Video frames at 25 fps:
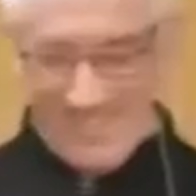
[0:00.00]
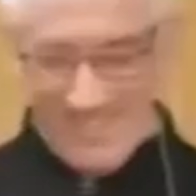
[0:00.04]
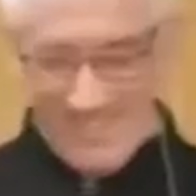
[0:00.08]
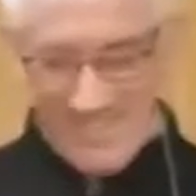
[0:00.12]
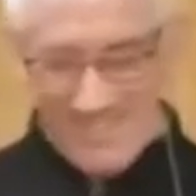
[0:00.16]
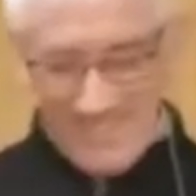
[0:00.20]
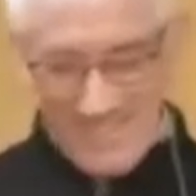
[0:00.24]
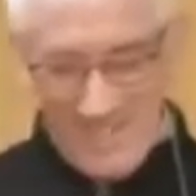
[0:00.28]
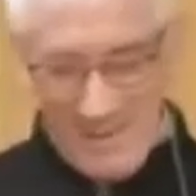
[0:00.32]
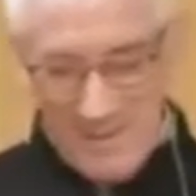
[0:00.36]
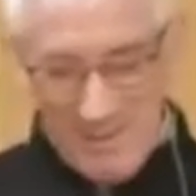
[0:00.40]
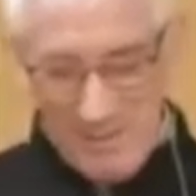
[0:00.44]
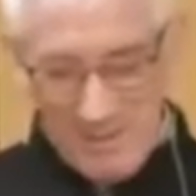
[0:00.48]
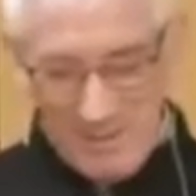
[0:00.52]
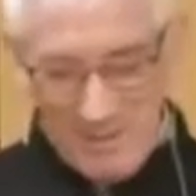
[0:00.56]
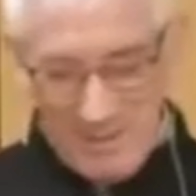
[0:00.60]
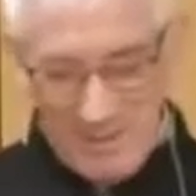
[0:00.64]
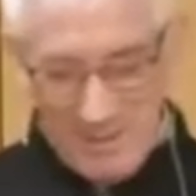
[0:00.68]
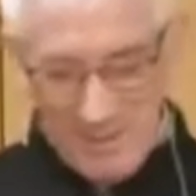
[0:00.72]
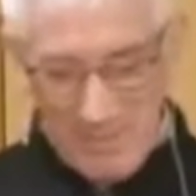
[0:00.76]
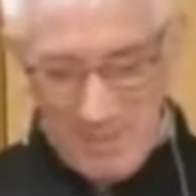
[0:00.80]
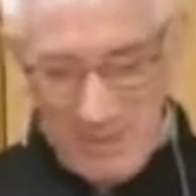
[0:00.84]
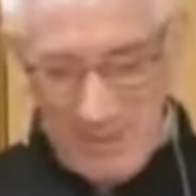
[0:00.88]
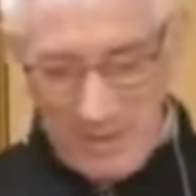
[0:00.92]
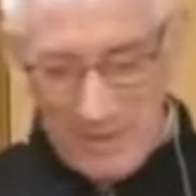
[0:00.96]
Some
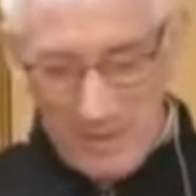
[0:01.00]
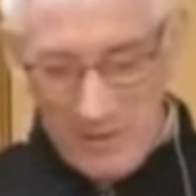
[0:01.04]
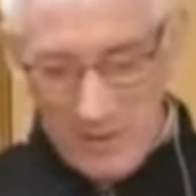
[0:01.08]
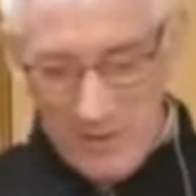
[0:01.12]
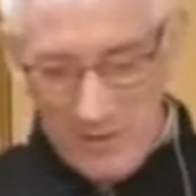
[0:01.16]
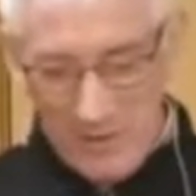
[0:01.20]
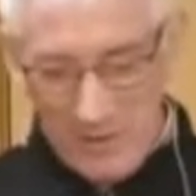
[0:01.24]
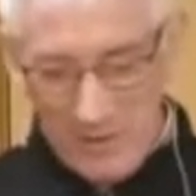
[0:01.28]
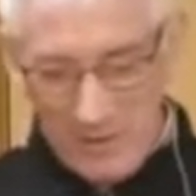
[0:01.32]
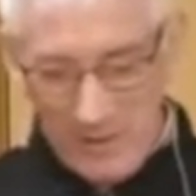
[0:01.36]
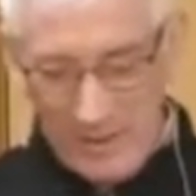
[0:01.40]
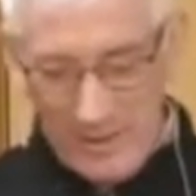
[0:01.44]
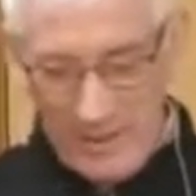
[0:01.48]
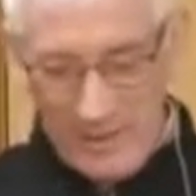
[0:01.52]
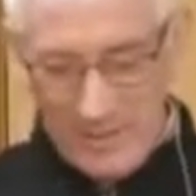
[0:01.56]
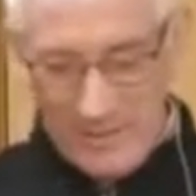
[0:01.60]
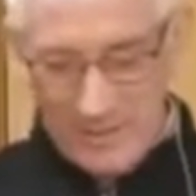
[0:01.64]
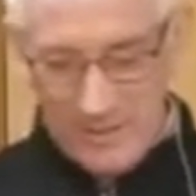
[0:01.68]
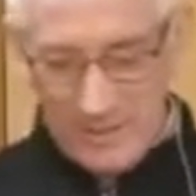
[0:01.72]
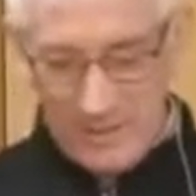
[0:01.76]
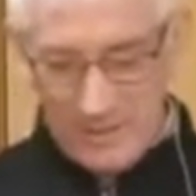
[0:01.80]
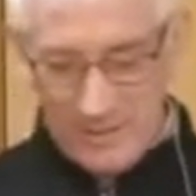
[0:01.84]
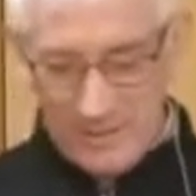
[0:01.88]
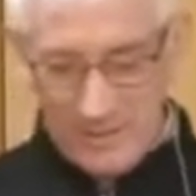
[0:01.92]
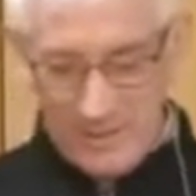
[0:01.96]
in my
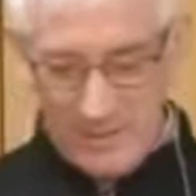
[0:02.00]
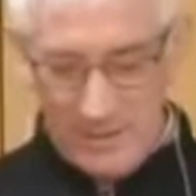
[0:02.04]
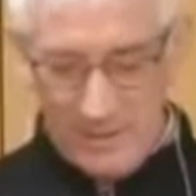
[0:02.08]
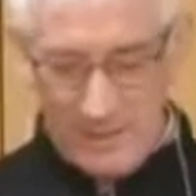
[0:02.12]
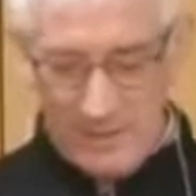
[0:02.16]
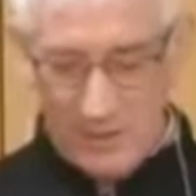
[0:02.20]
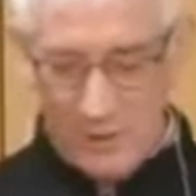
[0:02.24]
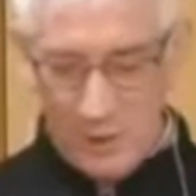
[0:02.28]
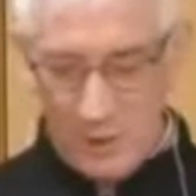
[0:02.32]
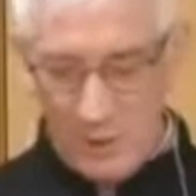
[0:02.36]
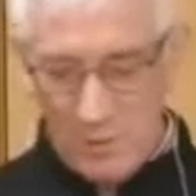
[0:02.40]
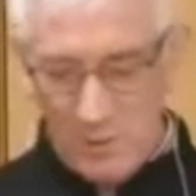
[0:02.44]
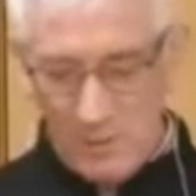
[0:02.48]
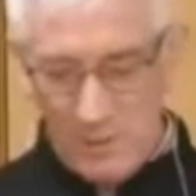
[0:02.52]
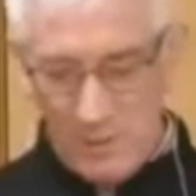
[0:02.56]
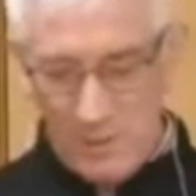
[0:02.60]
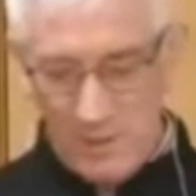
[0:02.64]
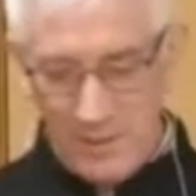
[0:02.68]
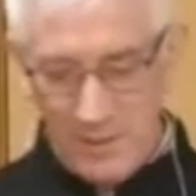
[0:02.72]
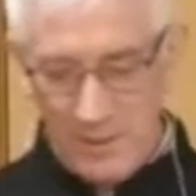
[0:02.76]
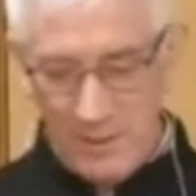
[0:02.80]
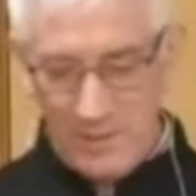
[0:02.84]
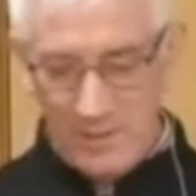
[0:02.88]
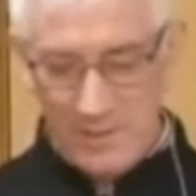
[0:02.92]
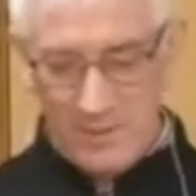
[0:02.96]
congregation in
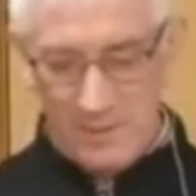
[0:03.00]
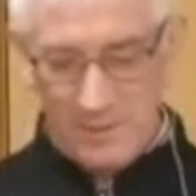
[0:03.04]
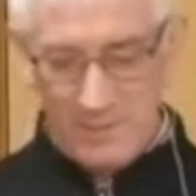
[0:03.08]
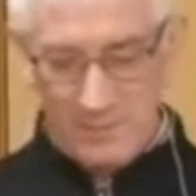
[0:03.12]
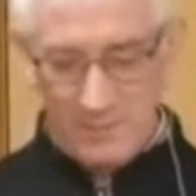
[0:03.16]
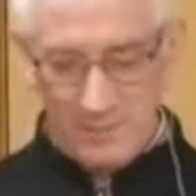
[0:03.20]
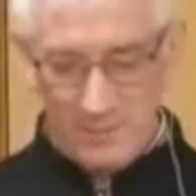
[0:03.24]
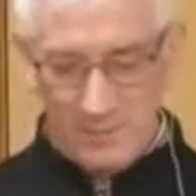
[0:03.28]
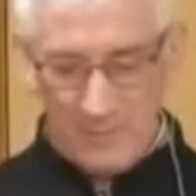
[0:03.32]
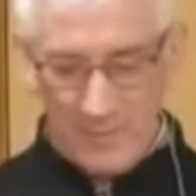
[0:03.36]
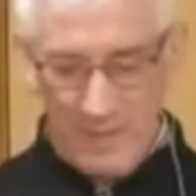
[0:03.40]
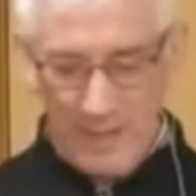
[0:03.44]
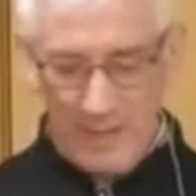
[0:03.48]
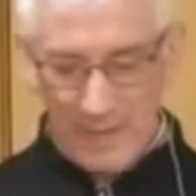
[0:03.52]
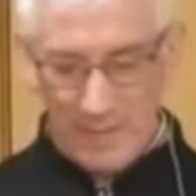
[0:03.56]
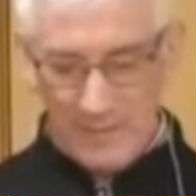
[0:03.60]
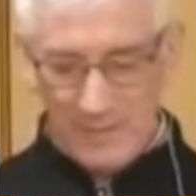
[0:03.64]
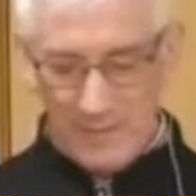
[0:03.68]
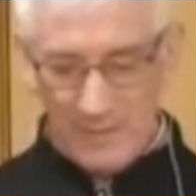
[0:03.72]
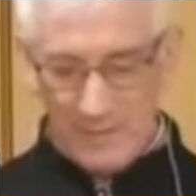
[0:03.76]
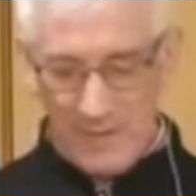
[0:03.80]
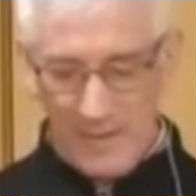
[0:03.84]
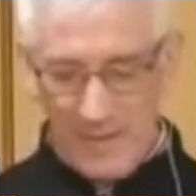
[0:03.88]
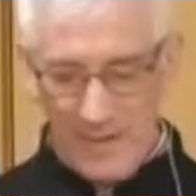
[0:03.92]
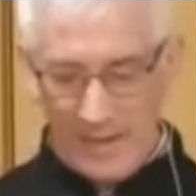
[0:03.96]
Normanhurst have
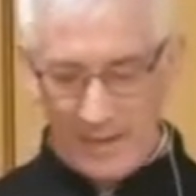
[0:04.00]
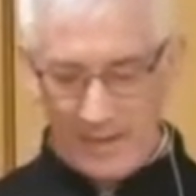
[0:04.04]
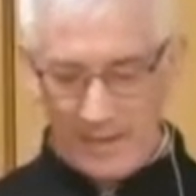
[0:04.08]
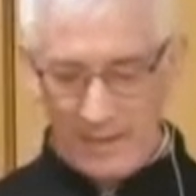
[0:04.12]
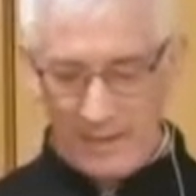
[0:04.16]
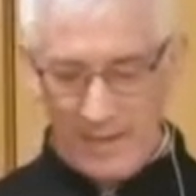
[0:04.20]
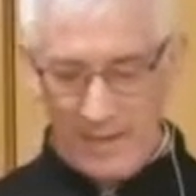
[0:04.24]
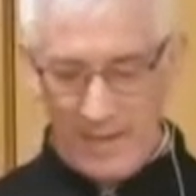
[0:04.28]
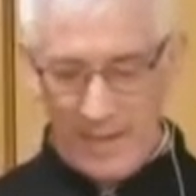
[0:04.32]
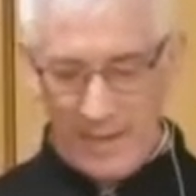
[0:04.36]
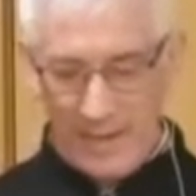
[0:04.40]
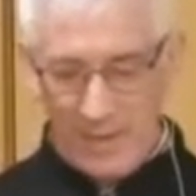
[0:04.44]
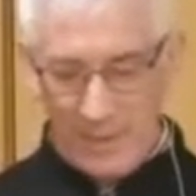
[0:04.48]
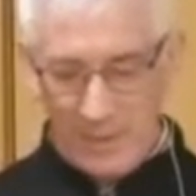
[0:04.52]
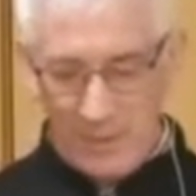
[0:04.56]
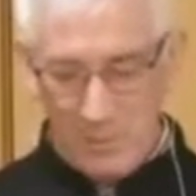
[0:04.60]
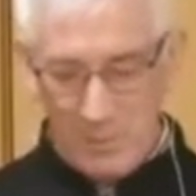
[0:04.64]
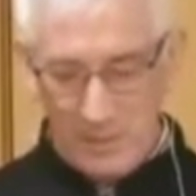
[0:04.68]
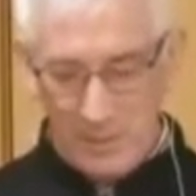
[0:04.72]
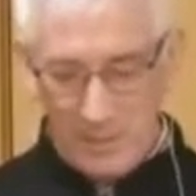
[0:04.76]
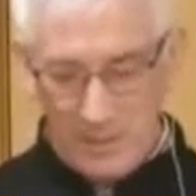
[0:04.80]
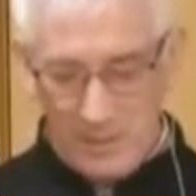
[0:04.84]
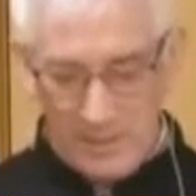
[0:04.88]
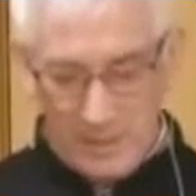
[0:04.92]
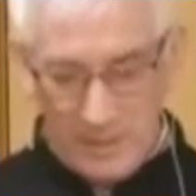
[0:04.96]
started a
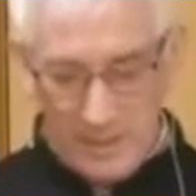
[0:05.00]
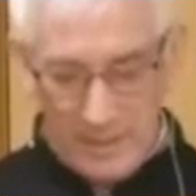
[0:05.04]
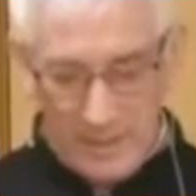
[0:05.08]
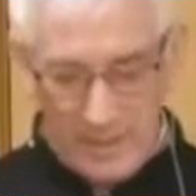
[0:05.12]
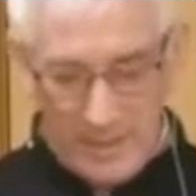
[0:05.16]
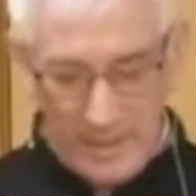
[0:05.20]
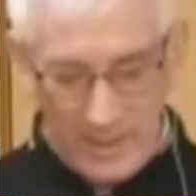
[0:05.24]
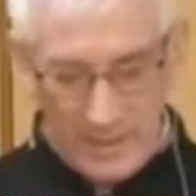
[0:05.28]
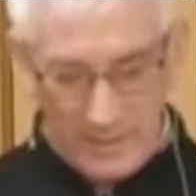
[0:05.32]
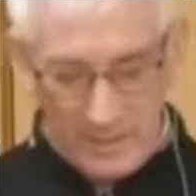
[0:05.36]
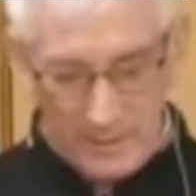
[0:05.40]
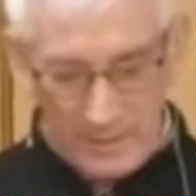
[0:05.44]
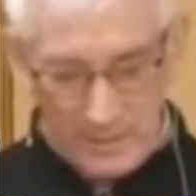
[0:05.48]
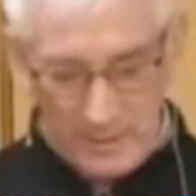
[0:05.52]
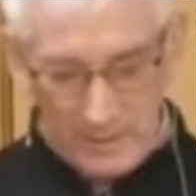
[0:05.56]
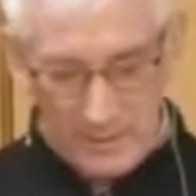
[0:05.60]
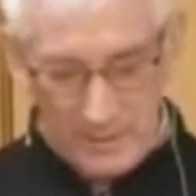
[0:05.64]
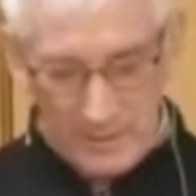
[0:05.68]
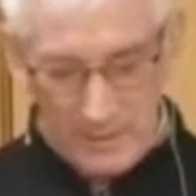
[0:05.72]
community garden.